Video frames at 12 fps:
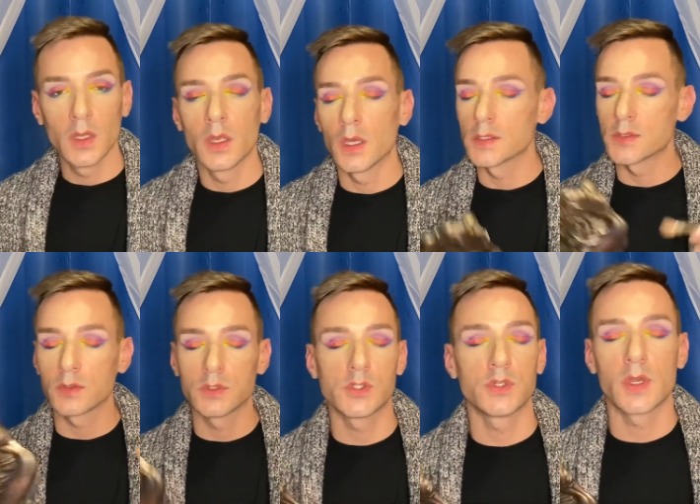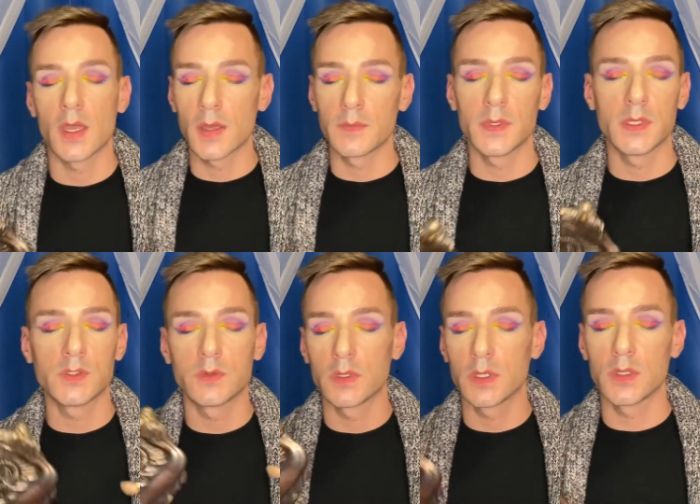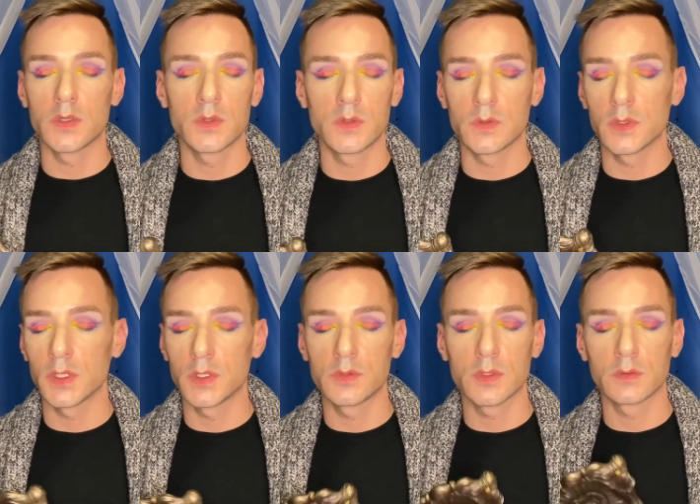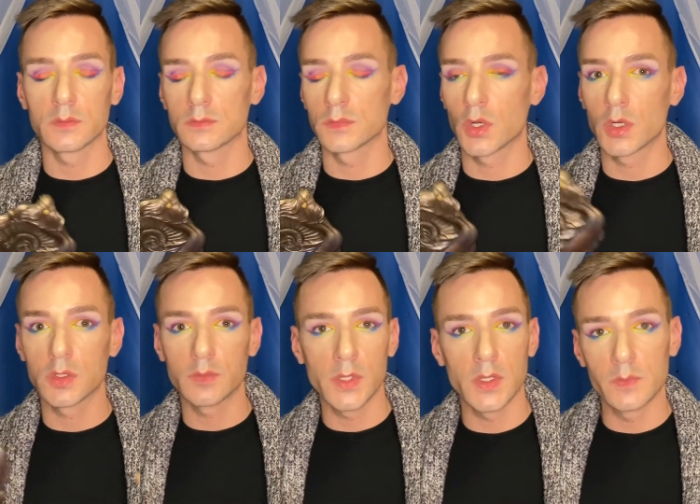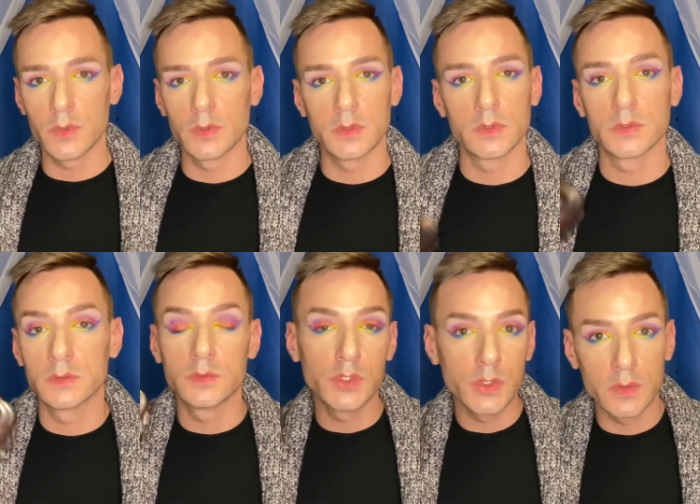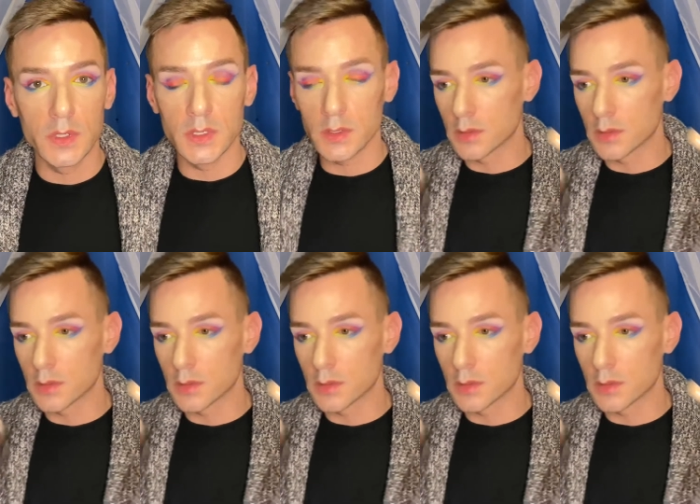As long as you're happy doing you and you don't hurt people, do it.